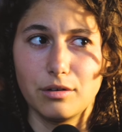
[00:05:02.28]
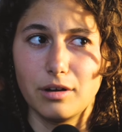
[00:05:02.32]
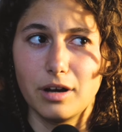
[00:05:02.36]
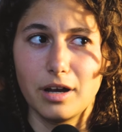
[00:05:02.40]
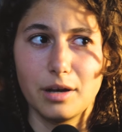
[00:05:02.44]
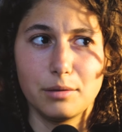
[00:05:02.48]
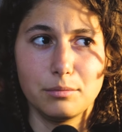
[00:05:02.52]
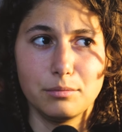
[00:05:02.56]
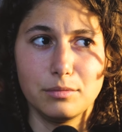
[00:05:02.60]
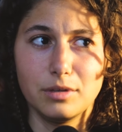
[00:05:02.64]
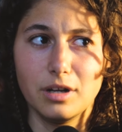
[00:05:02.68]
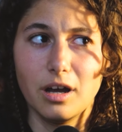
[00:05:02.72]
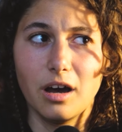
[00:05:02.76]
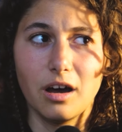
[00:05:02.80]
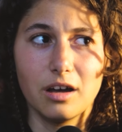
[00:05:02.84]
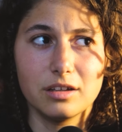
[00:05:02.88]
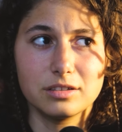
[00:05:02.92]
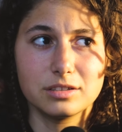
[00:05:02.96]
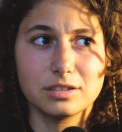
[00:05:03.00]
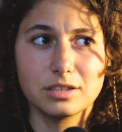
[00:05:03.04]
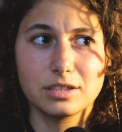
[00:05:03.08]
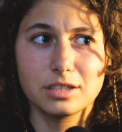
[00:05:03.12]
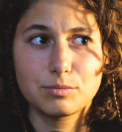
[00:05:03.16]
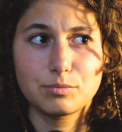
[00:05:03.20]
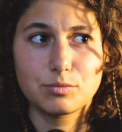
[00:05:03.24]
I'm
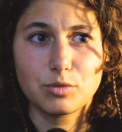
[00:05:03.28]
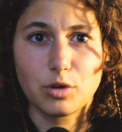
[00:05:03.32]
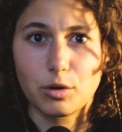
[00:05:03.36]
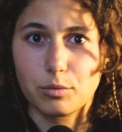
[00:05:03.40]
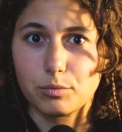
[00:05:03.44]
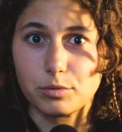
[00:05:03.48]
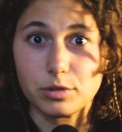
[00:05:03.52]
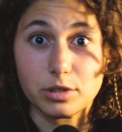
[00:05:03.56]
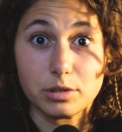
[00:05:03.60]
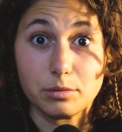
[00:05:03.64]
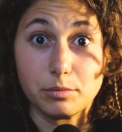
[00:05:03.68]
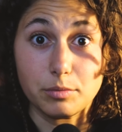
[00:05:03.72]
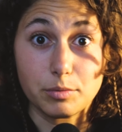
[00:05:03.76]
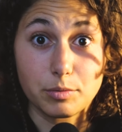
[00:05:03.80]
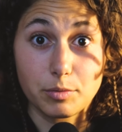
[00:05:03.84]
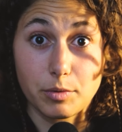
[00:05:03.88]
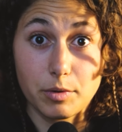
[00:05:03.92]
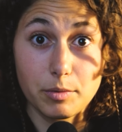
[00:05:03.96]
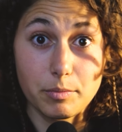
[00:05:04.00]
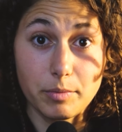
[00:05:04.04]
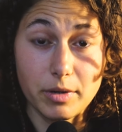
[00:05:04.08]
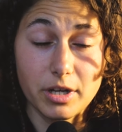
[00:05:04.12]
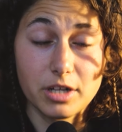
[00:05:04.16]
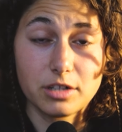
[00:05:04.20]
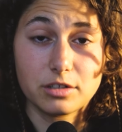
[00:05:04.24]
not properly
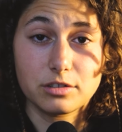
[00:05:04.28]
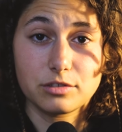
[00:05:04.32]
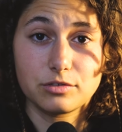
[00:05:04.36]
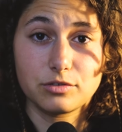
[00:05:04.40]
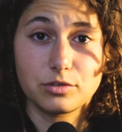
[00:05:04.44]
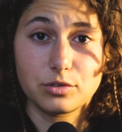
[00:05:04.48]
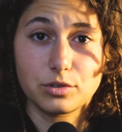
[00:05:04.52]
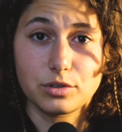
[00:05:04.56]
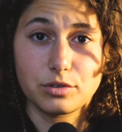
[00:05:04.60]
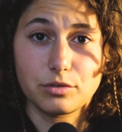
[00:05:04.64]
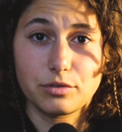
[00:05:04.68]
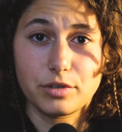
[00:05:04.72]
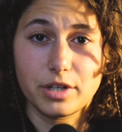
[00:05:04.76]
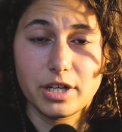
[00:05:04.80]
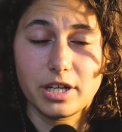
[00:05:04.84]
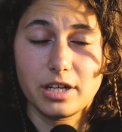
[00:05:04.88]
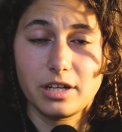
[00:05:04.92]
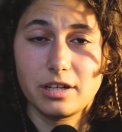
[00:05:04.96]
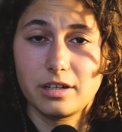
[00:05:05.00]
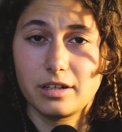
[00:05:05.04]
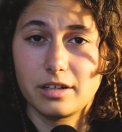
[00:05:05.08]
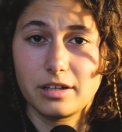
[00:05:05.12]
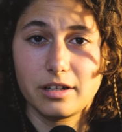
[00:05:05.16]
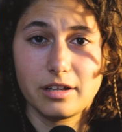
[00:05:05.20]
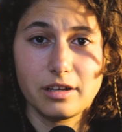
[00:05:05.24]
prepared for the
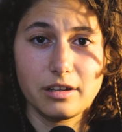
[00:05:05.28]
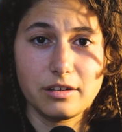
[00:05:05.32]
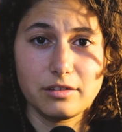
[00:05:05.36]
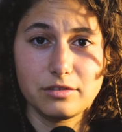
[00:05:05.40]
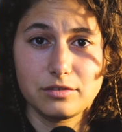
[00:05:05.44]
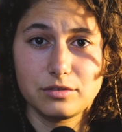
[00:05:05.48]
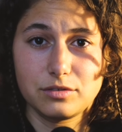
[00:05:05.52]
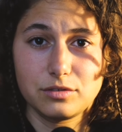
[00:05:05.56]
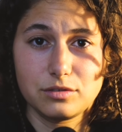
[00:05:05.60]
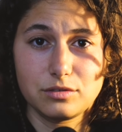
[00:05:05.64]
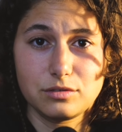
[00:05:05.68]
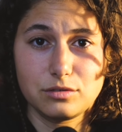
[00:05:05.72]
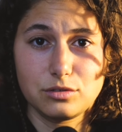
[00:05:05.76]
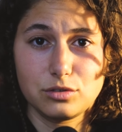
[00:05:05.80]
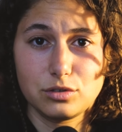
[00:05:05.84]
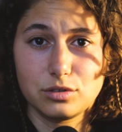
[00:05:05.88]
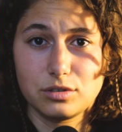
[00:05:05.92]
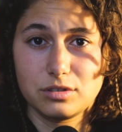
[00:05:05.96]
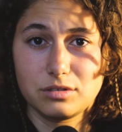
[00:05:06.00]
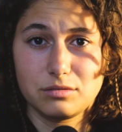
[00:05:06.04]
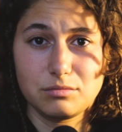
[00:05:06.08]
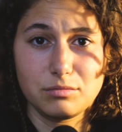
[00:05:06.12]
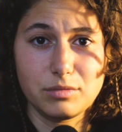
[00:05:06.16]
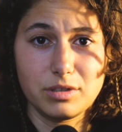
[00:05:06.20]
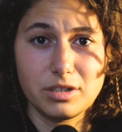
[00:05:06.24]
rain. I have
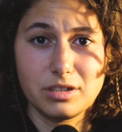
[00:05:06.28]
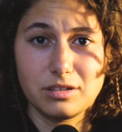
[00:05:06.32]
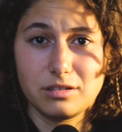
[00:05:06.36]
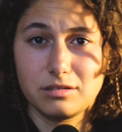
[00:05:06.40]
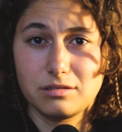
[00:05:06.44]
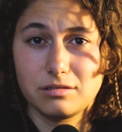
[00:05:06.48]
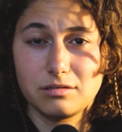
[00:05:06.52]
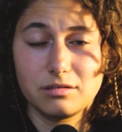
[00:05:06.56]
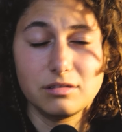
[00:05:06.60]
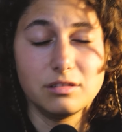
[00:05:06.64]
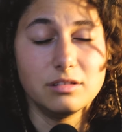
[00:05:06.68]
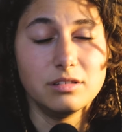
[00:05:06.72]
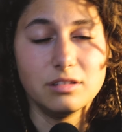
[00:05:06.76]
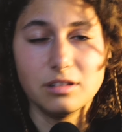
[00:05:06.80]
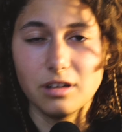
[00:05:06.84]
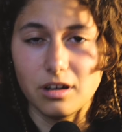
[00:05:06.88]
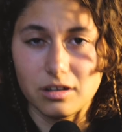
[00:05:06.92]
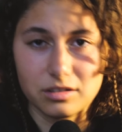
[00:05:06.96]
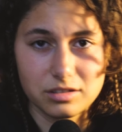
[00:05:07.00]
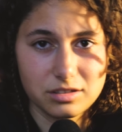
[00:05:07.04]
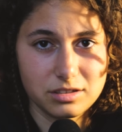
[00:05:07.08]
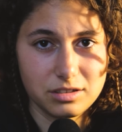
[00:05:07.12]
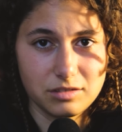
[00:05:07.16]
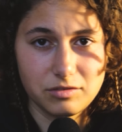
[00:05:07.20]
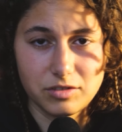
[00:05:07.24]
just my
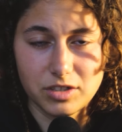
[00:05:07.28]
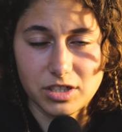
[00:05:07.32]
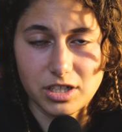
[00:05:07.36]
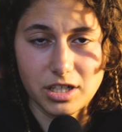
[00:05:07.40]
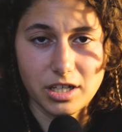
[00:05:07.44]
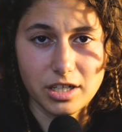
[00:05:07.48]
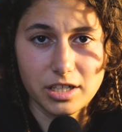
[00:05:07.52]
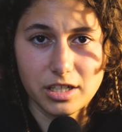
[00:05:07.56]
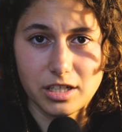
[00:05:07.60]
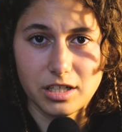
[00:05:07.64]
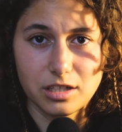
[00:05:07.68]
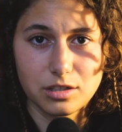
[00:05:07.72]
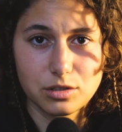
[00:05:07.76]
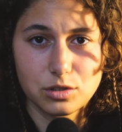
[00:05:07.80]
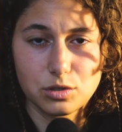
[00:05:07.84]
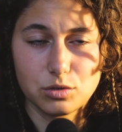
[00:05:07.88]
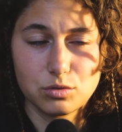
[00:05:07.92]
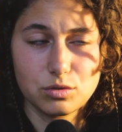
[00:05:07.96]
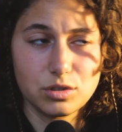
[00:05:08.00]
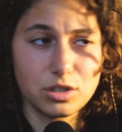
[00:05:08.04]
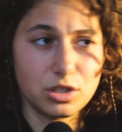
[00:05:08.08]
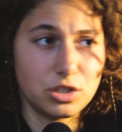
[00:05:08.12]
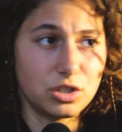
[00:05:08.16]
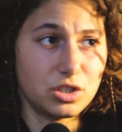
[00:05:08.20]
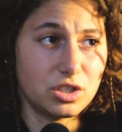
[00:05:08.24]
not even hiking
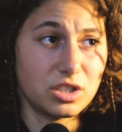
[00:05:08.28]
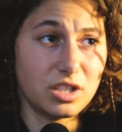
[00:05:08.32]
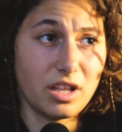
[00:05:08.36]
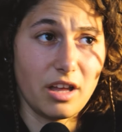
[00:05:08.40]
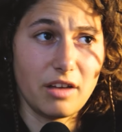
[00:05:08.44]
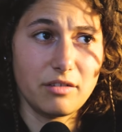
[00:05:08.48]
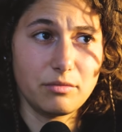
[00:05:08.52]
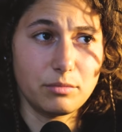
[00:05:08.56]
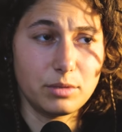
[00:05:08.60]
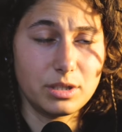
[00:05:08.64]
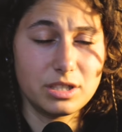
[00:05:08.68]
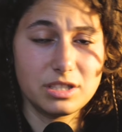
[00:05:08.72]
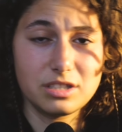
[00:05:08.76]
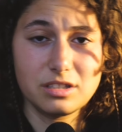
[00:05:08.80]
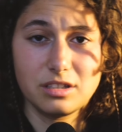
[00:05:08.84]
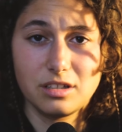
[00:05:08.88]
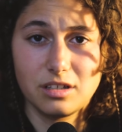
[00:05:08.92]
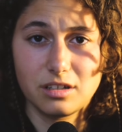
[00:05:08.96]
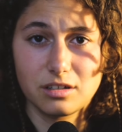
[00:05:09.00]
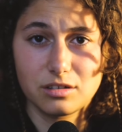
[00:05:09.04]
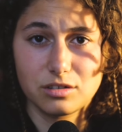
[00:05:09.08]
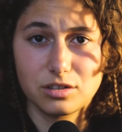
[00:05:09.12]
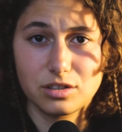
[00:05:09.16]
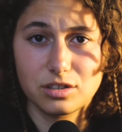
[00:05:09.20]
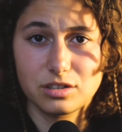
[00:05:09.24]
shoes. I just have my
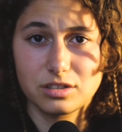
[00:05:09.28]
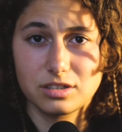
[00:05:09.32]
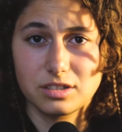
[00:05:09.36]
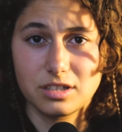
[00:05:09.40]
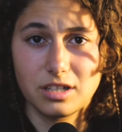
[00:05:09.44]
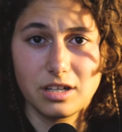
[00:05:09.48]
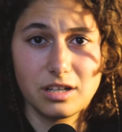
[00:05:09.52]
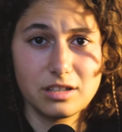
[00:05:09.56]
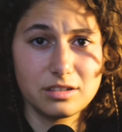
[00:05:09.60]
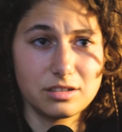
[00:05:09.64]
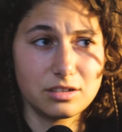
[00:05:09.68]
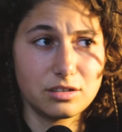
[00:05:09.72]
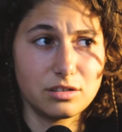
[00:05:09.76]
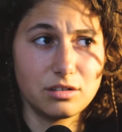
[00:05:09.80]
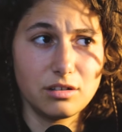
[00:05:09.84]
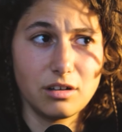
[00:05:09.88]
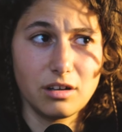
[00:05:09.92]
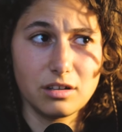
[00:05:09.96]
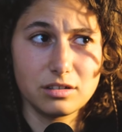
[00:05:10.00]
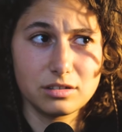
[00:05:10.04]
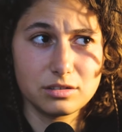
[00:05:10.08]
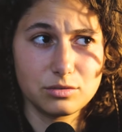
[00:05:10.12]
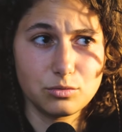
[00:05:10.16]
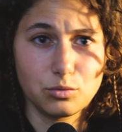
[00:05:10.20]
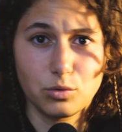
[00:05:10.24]
sneakers that are
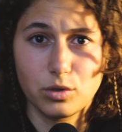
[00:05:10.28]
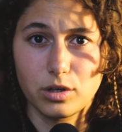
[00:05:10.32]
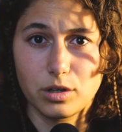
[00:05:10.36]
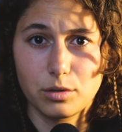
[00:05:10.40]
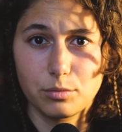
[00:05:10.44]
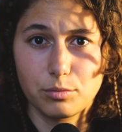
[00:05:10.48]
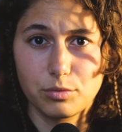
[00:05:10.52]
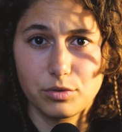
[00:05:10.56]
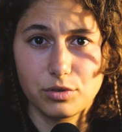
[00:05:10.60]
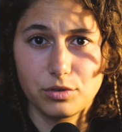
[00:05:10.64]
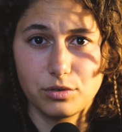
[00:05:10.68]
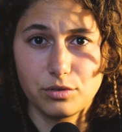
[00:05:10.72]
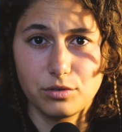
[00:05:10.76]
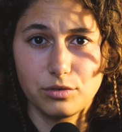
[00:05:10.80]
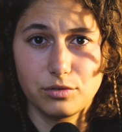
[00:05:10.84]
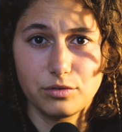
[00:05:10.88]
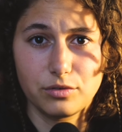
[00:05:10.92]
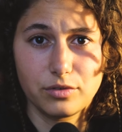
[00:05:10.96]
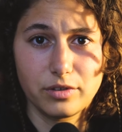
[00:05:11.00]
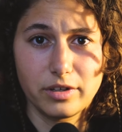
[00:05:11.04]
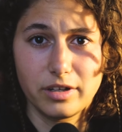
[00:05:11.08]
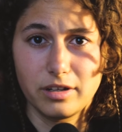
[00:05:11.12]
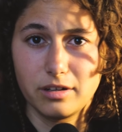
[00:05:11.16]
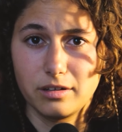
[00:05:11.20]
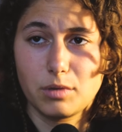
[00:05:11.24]
not
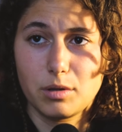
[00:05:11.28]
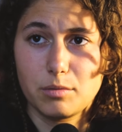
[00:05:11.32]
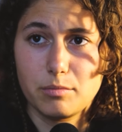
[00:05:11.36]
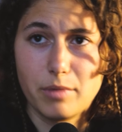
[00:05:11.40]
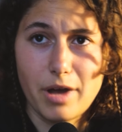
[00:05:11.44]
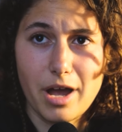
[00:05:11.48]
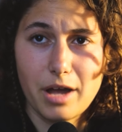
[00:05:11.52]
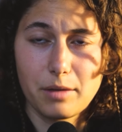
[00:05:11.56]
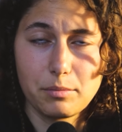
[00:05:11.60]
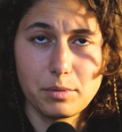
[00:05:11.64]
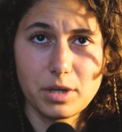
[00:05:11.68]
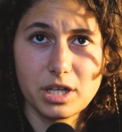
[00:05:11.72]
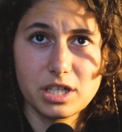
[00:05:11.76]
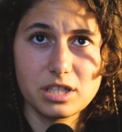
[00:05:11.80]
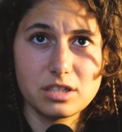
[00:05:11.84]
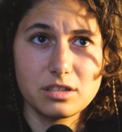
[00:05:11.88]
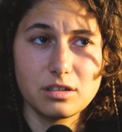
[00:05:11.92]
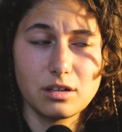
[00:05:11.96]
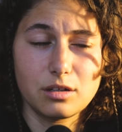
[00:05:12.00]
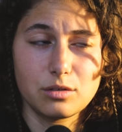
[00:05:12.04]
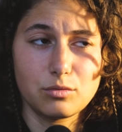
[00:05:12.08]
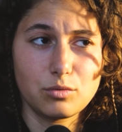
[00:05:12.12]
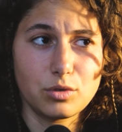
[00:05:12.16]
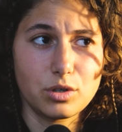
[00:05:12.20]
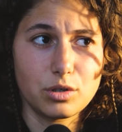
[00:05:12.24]
waterproof, and my backpack is
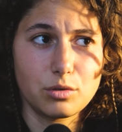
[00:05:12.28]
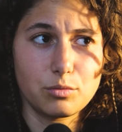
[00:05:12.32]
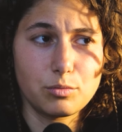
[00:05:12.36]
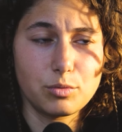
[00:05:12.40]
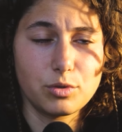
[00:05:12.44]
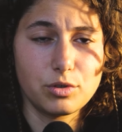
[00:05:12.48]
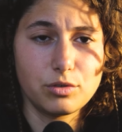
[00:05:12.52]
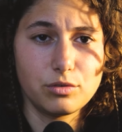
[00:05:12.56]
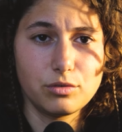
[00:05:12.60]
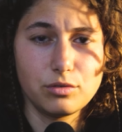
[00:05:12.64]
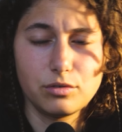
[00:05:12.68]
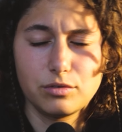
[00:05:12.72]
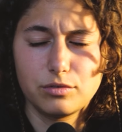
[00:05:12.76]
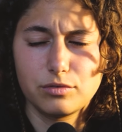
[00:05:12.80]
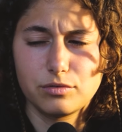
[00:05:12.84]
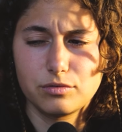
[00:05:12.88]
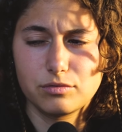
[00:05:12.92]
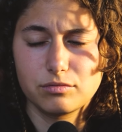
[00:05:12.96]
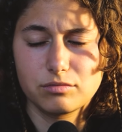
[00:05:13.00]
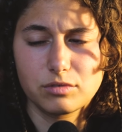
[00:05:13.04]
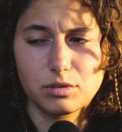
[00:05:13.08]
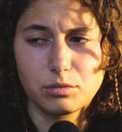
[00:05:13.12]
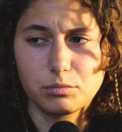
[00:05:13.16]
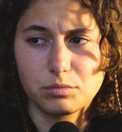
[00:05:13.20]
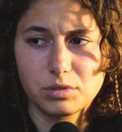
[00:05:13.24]
not
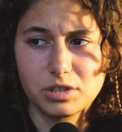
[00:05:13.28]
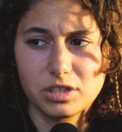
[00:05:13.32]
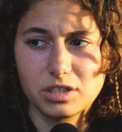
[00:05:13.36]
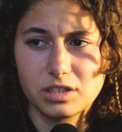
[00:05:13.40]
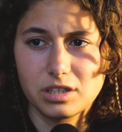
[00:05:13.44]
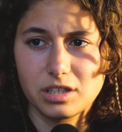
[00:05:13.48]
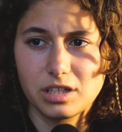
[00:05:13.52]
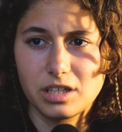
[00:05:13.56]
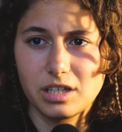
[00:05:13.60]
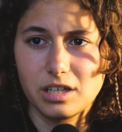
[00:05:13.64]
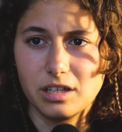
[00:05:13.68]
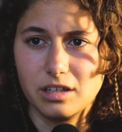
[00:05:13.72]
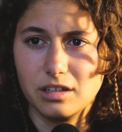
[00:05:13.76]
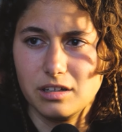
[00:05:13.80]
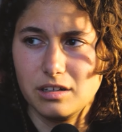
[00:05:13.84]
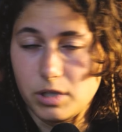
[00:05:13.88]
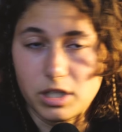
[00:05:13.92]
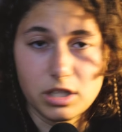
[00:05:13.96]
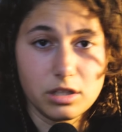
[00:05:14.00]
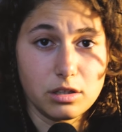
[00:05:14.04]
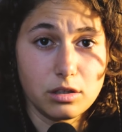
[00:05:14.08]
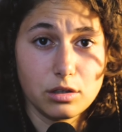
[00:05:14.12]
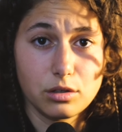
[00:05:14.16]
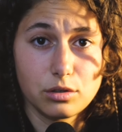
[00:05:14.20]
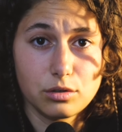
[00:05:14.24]
waterproof completely, and my
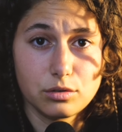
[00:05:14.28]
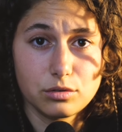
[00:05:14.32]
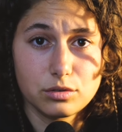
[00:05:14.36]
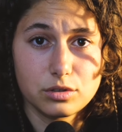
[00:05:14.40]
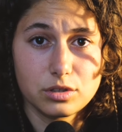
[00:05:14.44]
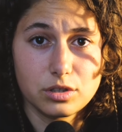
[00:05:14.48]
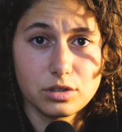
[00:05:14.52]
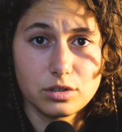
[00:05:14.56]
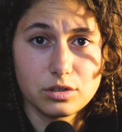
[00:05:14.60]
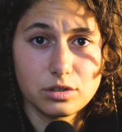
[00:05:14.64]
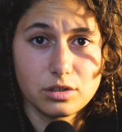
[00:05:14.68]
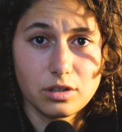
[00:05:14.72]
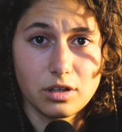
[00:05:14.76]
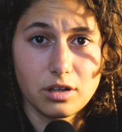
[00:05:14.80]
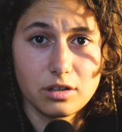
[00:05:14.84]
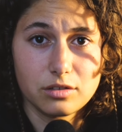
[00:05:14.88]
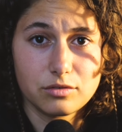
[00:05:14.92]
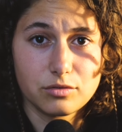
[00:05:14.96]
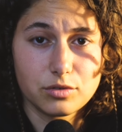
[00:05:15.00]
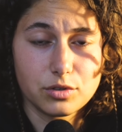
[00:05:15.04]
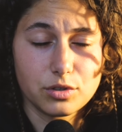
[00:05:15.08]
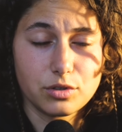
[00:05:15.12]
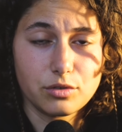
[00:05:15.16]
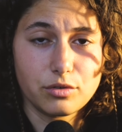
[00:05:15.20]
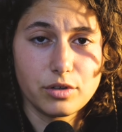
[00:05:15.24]
clothes is not
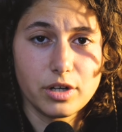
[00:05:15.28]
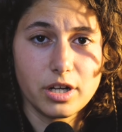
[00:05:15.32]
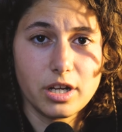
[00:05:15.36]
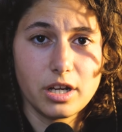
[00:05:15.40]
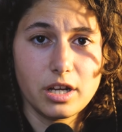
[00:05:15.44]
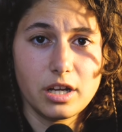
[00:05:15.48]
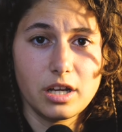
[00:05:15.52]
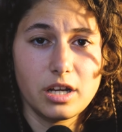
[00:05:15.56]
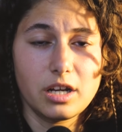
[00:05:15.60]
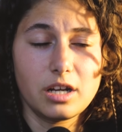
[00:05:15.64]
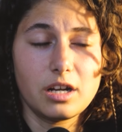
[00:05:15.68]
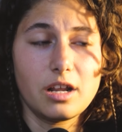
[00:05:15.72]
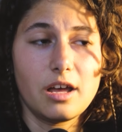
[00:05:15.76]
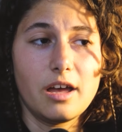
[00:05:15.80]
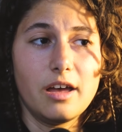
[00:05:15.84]
for the rain.